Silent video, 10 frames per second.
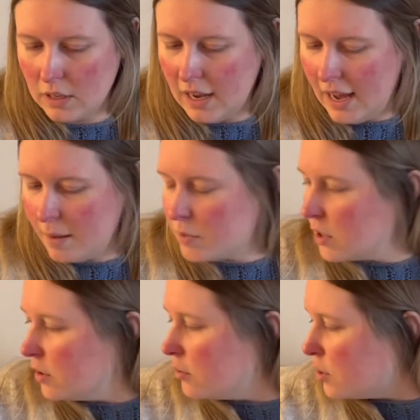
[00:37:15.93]

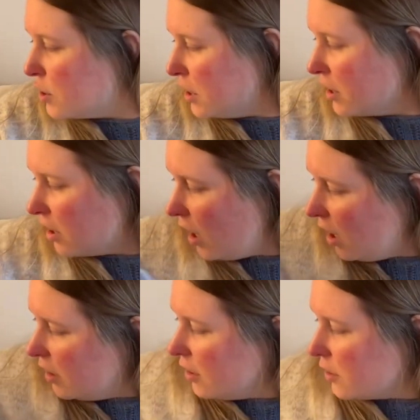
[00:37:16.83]
Absolute sheer
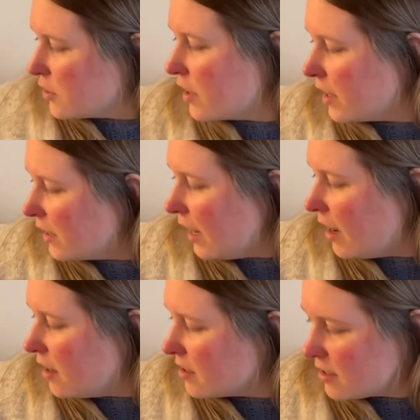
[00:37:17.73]
unadulterated
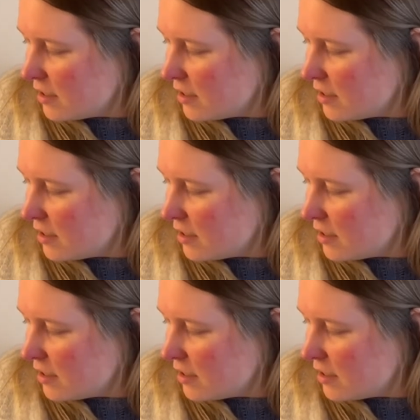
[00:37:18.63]
chaos.